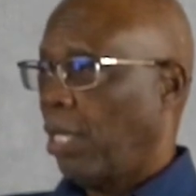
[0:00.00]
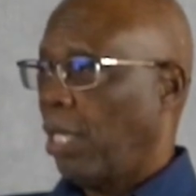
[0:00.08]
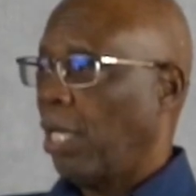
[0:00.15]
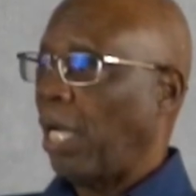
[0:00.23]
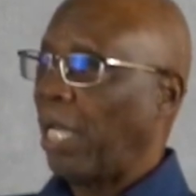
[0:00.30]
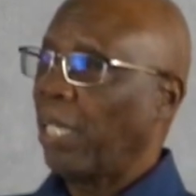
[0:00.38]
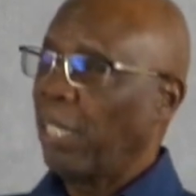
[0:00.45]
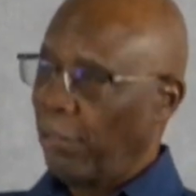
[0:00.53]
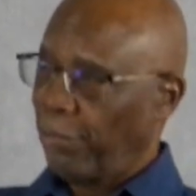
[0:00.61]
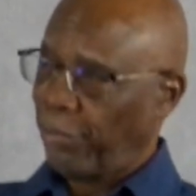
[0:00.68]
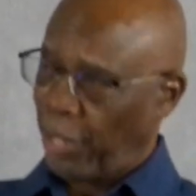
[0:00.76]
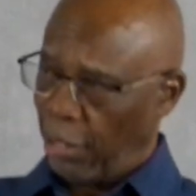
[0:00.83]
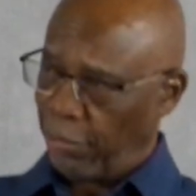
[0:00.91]
I live
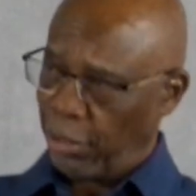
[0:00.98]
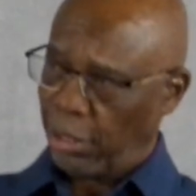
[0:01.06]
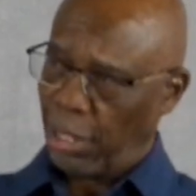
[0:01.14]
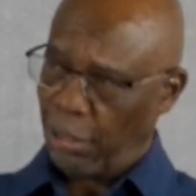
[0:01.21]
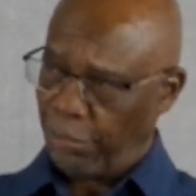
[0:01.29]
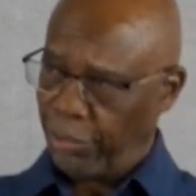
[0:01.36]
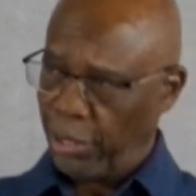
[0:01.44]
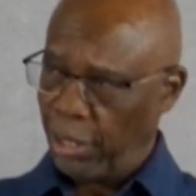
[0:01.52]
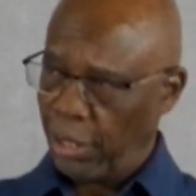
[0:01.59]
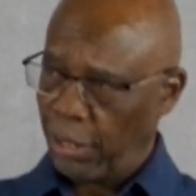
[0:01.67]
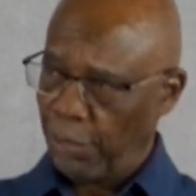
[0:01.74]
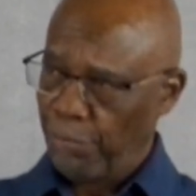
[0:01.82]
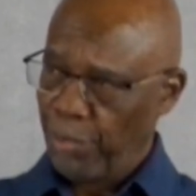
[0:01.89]
south of South
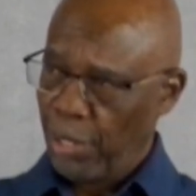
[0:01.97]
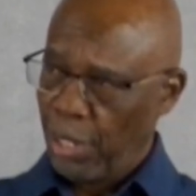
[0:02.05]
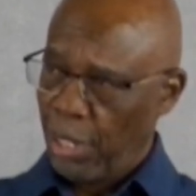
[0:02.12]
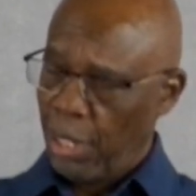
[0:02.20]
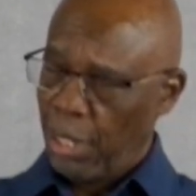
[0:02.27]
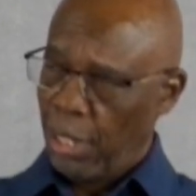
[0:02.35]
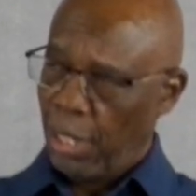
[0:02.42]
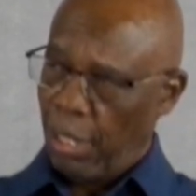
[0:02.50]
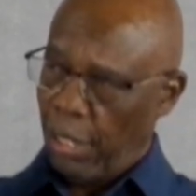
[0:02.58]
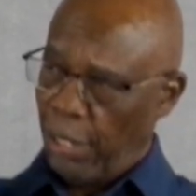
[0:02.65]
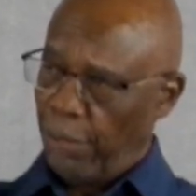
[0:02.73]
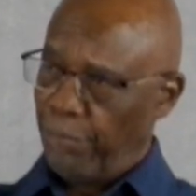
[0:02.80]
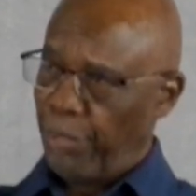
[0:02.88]
Phoenix.
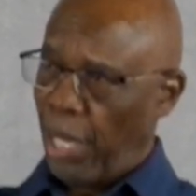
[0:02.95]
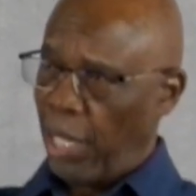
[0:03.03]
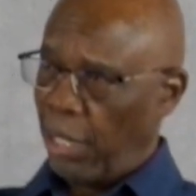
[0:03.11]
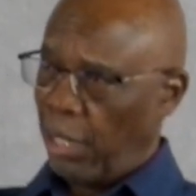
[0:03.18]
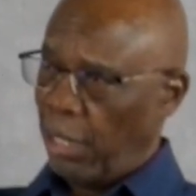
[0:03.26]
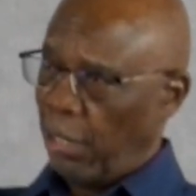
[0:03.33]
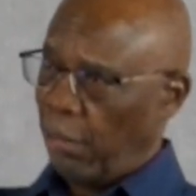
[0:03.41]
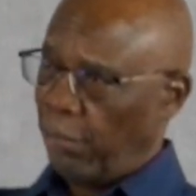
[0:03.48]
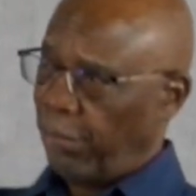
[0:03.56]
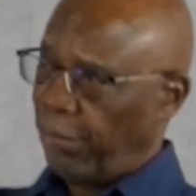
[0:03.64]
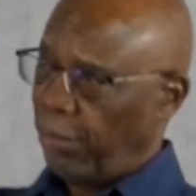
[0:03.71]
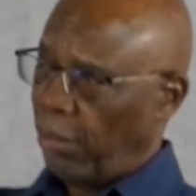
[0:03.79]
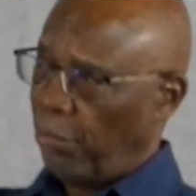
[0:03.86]
I live
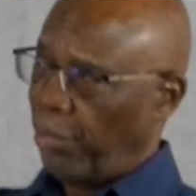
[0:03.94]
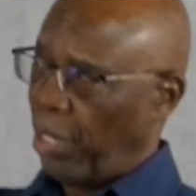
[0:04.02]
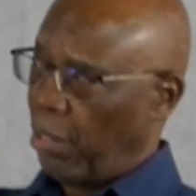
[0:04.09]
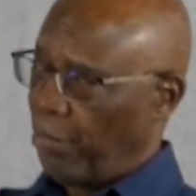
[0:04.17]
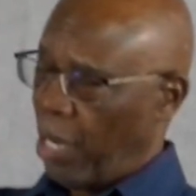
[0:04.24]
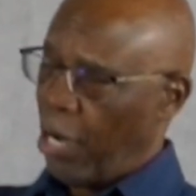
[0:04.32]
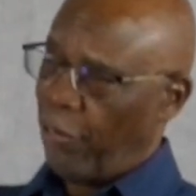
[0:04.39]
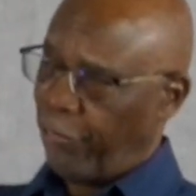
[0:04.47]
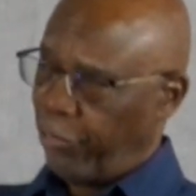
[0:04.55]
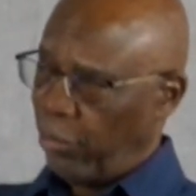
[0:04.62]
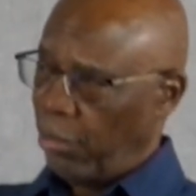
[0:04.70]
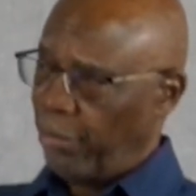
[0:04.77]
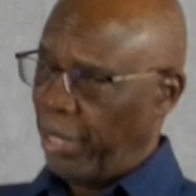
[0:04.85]
about a mile
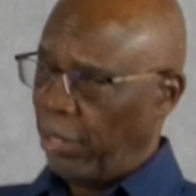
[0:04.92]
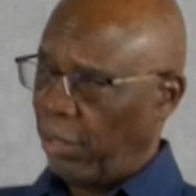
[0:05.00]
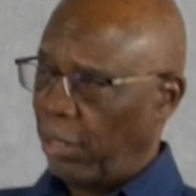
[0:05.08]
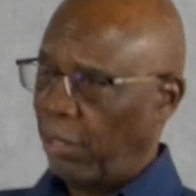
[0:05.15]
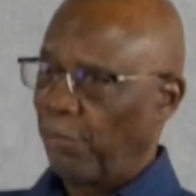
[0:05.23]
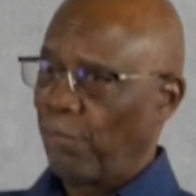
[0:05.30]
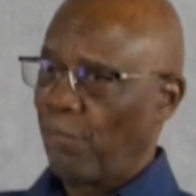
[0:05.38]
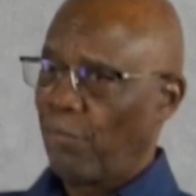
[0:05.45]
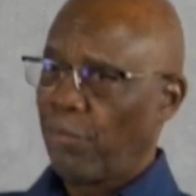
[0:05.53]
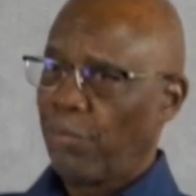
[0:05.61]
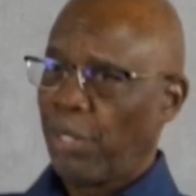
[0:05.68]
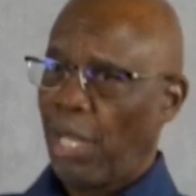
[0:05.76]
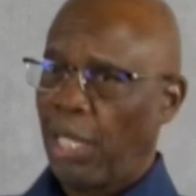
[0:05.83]
from the mountain.
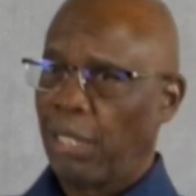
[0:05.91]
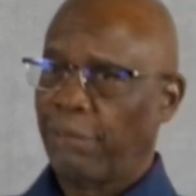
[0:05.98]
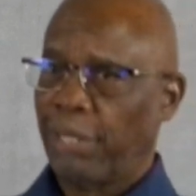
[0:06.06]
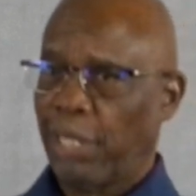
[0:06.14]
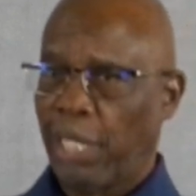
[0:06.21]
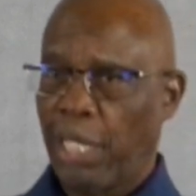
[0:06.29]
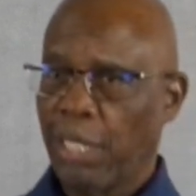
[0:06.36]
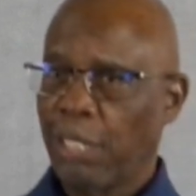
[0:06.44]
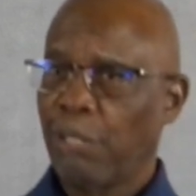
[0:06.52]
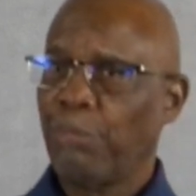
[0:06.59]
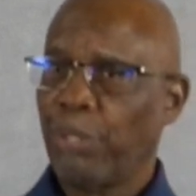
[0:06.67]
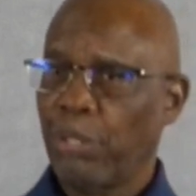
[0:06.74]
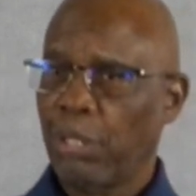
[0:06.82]
I live in a gated
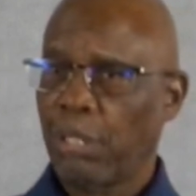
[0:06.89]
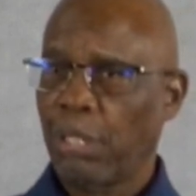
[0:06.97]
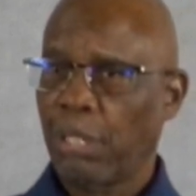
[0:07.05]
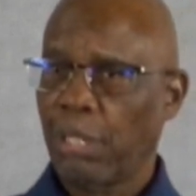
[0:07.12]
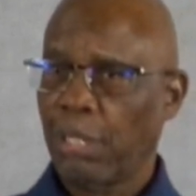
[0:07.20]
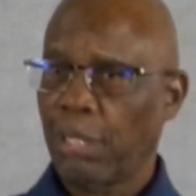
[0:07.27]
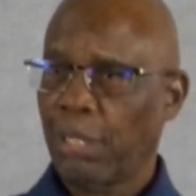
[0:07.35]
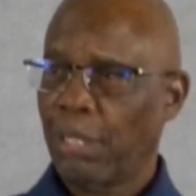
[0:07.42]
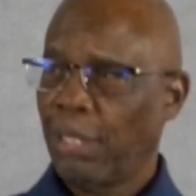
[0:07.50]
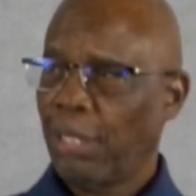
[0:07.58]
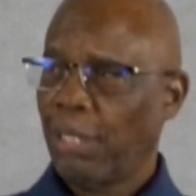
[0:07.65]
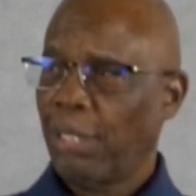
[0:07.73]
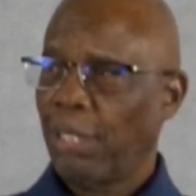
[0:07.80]
community.
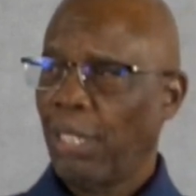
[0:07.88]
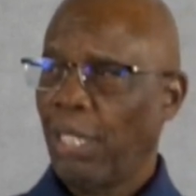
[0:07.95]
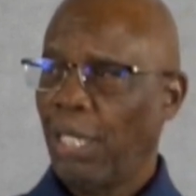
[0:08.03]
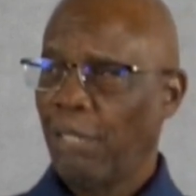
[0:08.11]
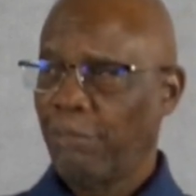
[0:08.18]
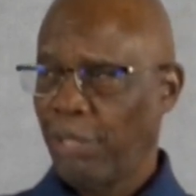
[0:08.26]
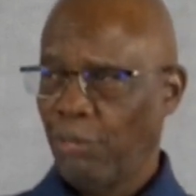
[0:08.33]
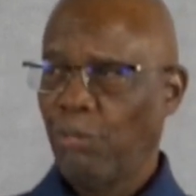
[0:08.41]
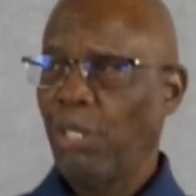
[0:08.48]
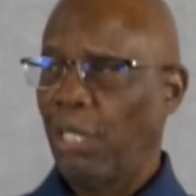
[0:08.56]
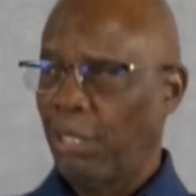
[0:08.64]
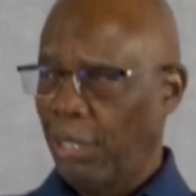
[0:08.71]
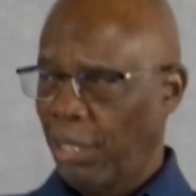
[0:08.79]
I've done
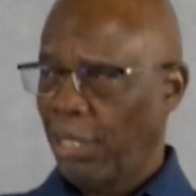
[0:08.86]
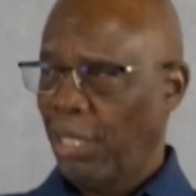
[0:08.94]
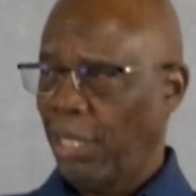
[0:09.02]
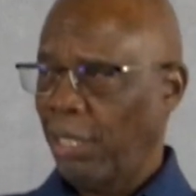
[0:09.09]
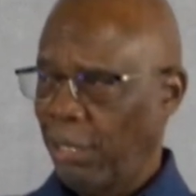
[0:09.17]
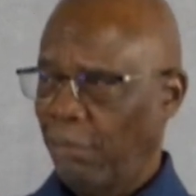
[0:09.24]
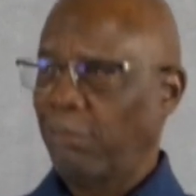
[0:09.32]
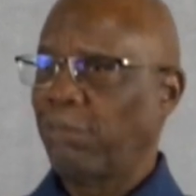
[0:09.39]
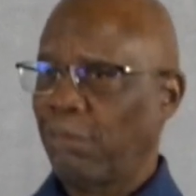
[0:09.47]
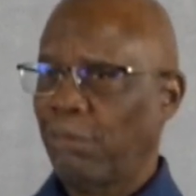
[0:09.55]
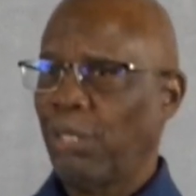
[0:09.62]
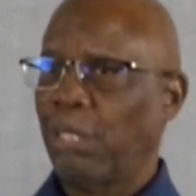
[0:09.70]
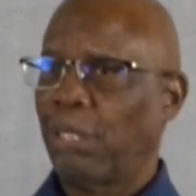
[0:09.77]
well. I live
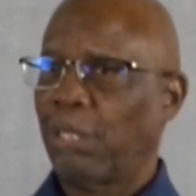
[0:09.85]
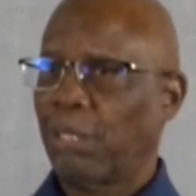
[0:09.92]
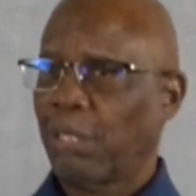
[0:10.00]
well.